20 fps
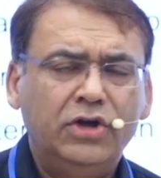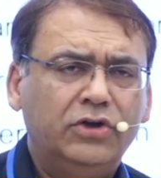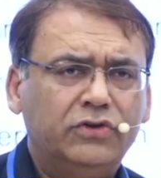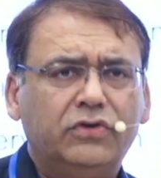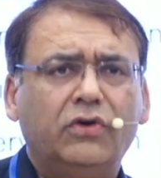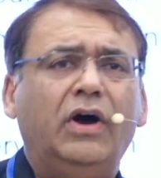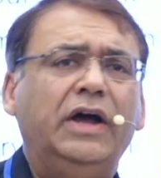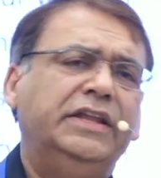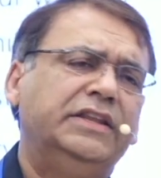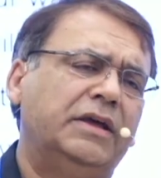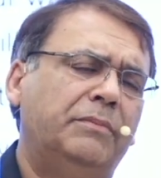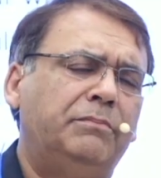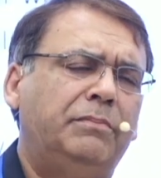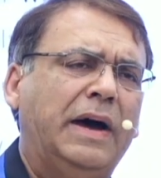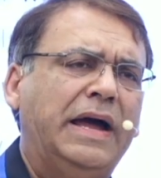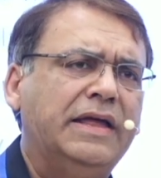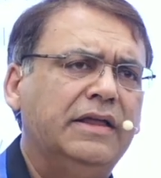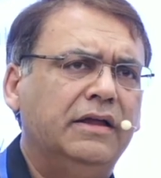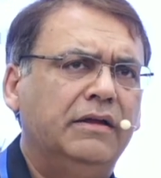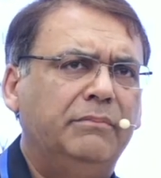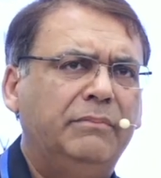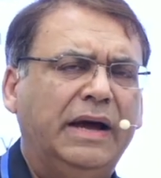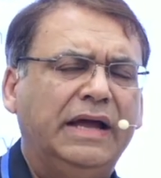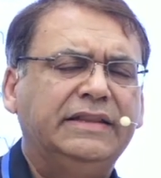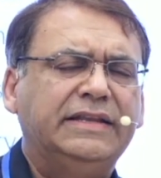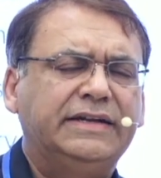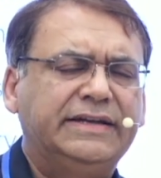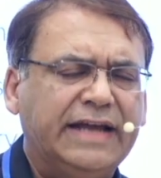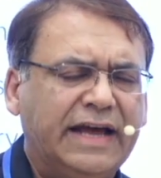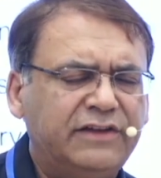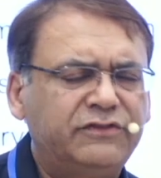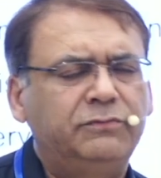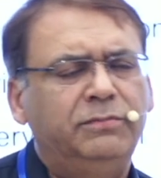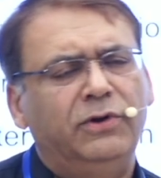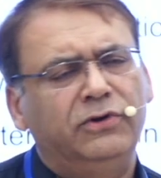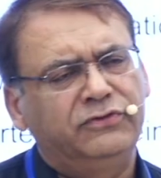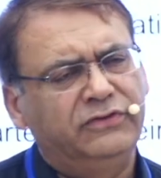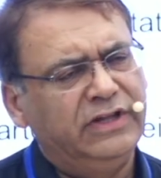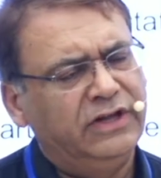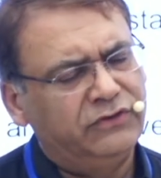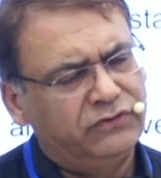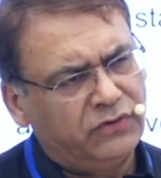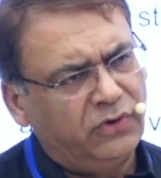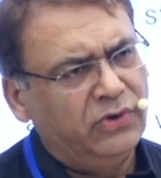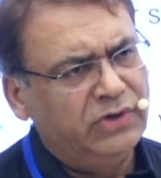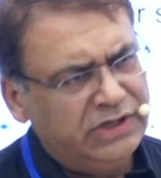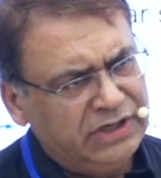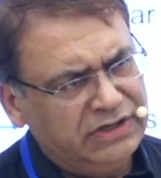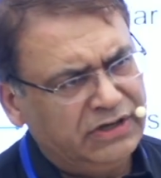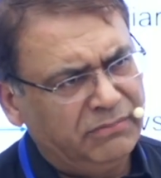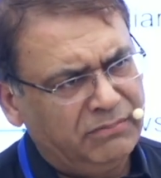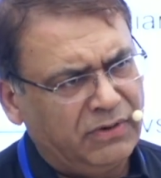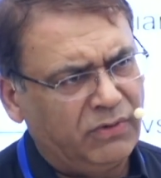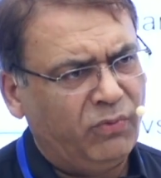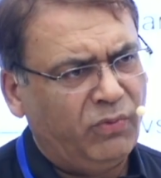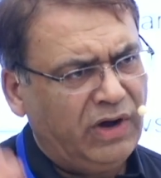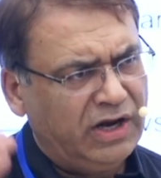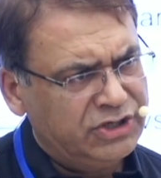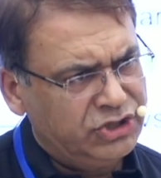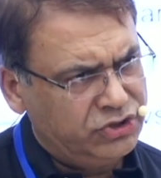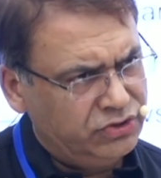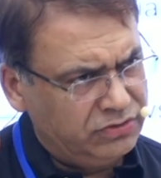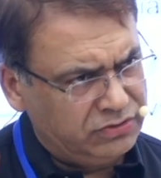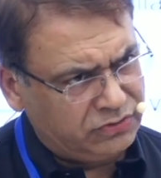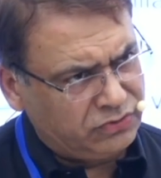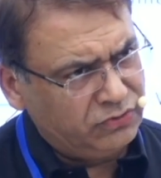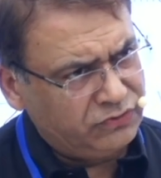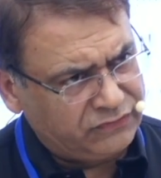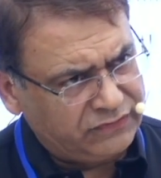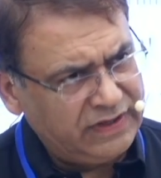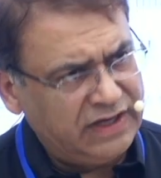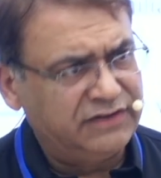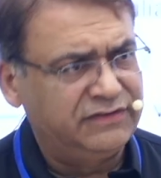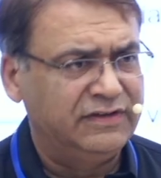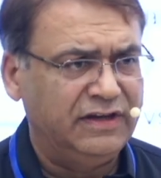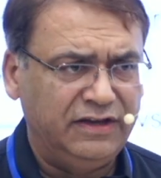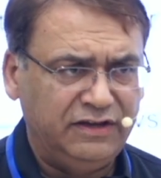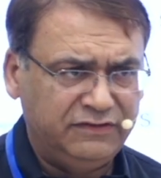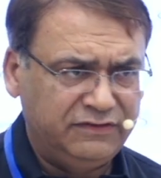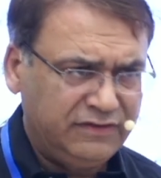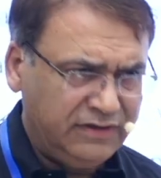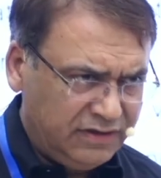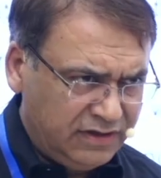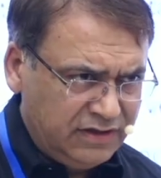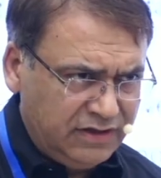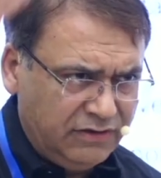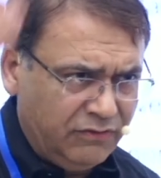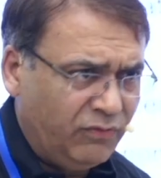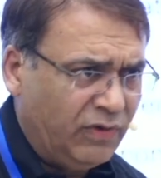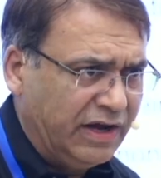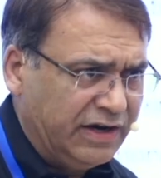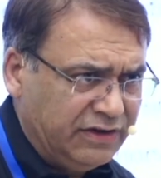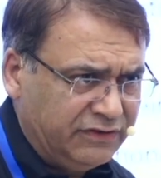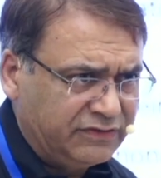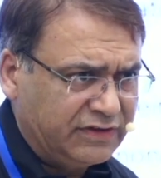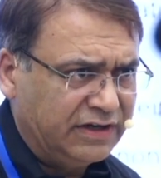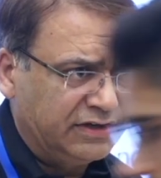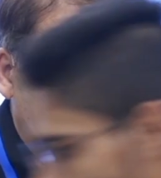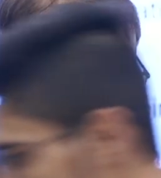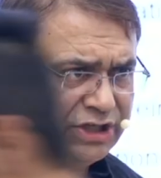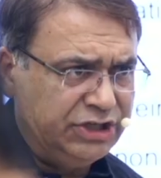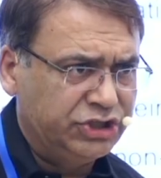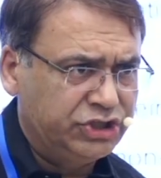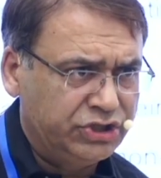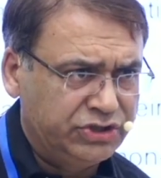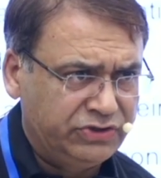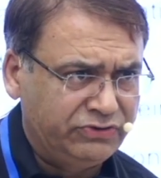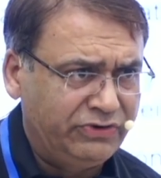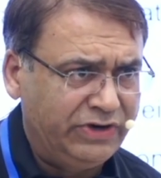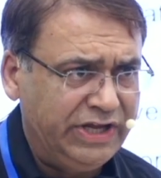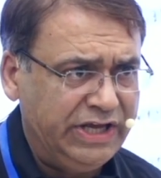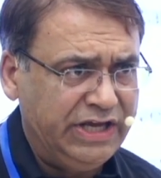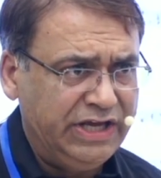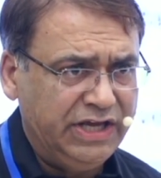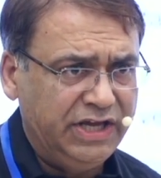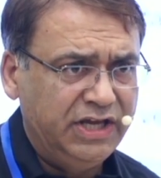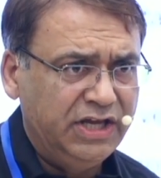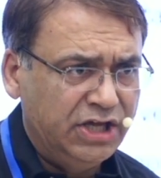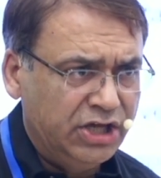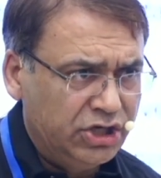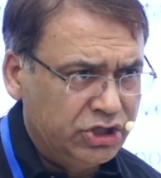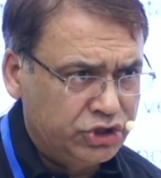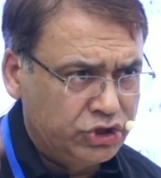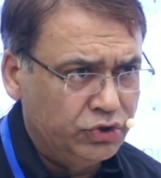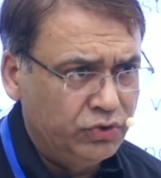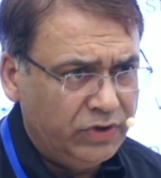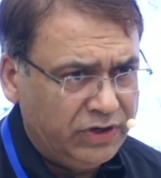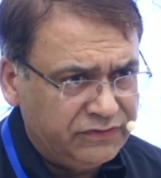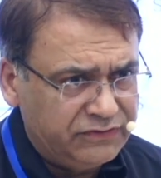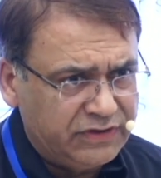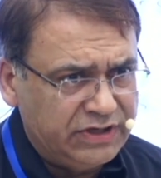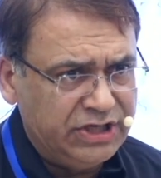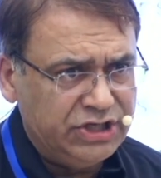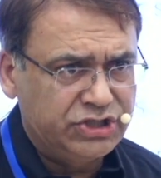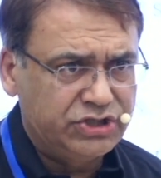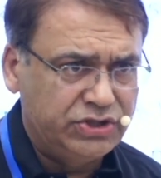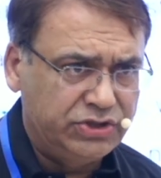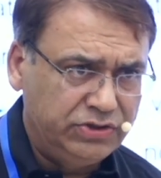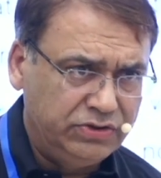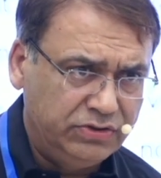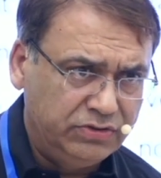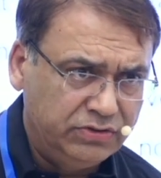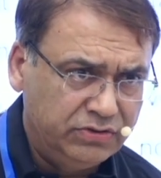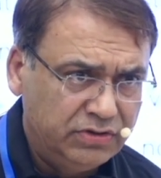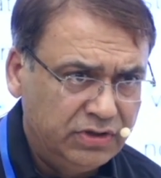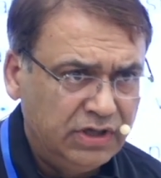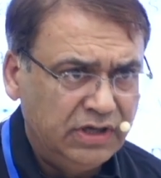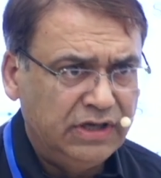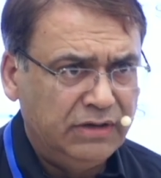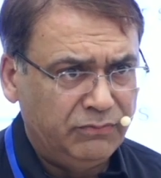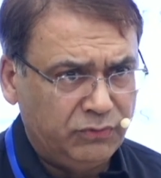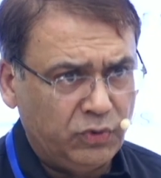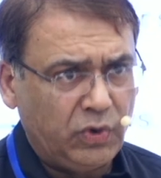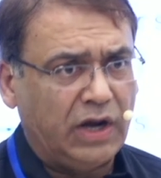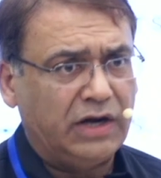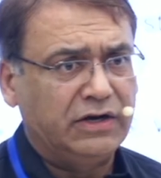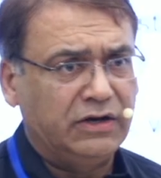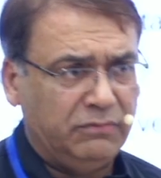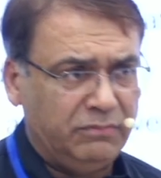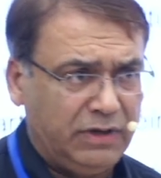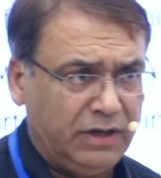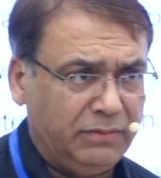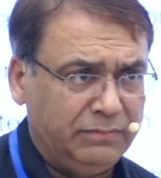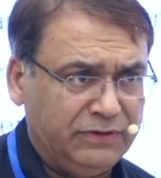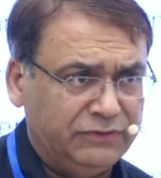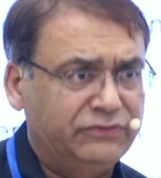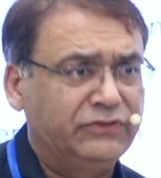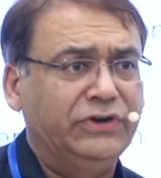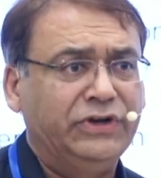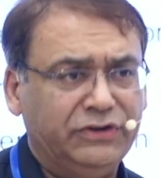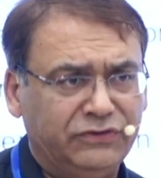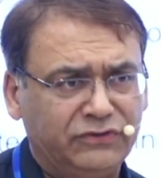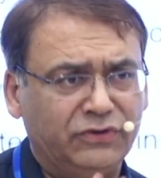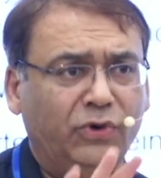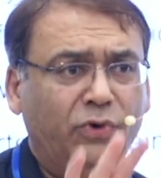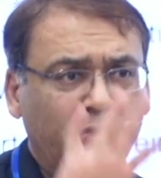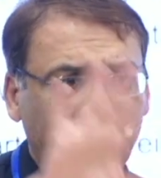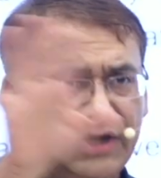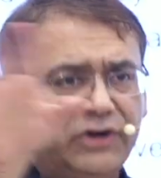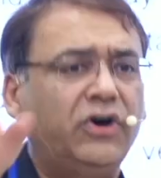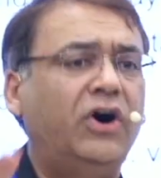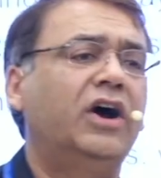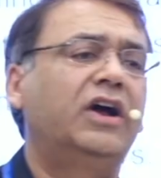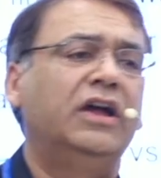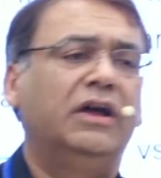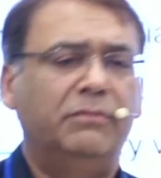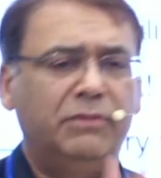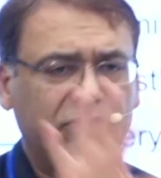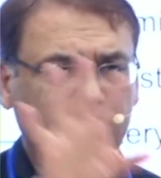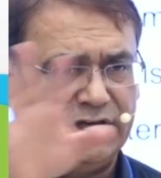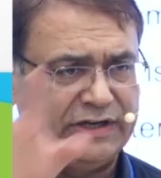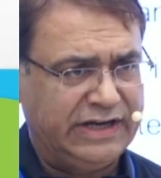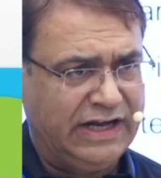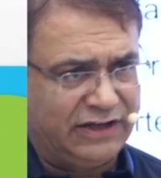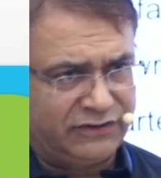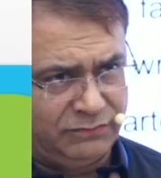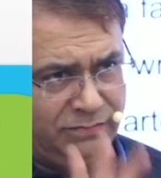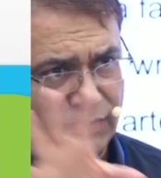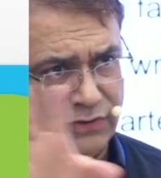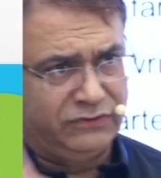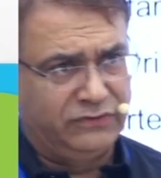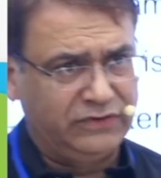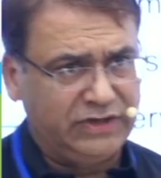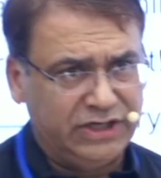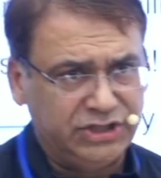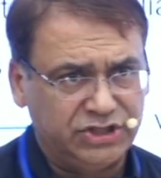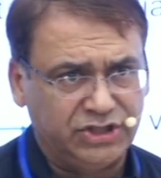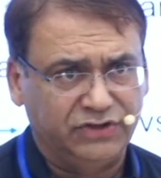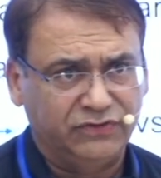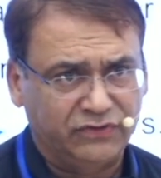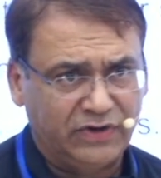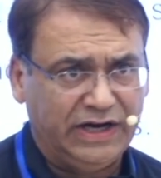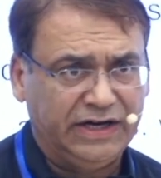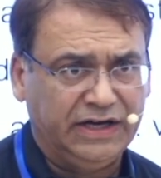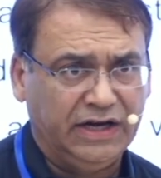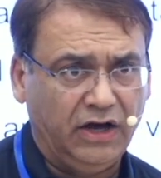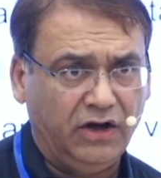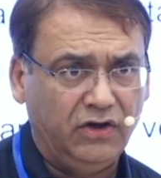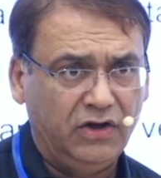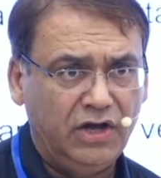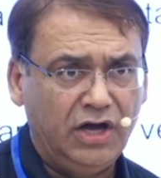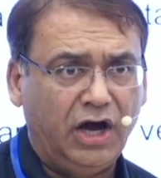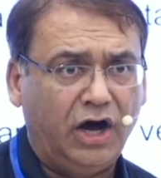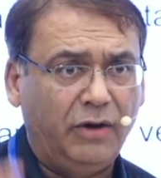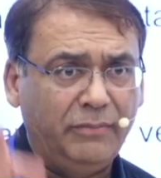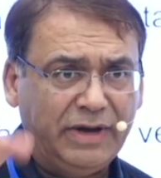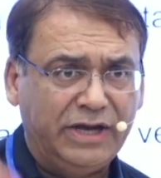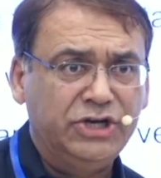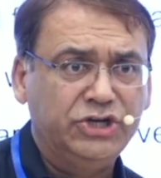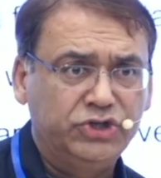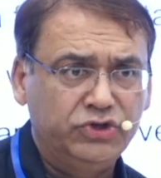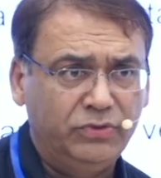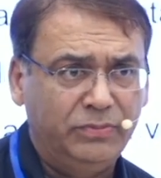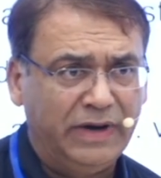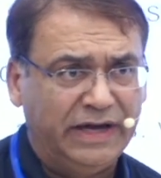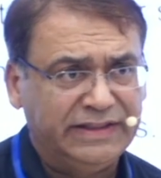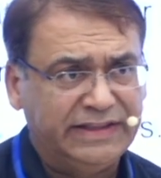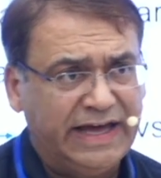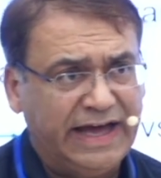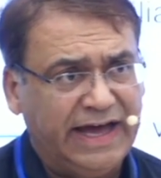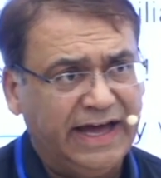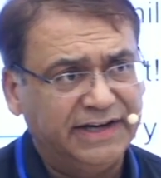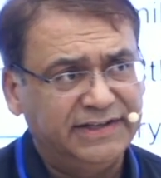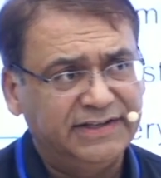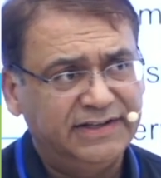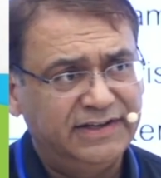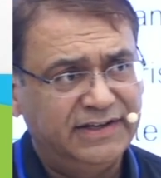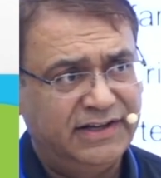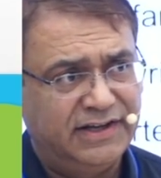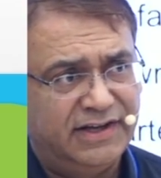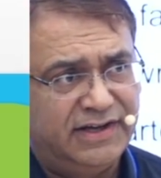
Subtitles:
So in the by the textbooks, there's only number 1 to 6 is 1 is the D3, 2 is D2, duodenal bulb is 3. So we're talking about the textbook stations right now. How many do by that?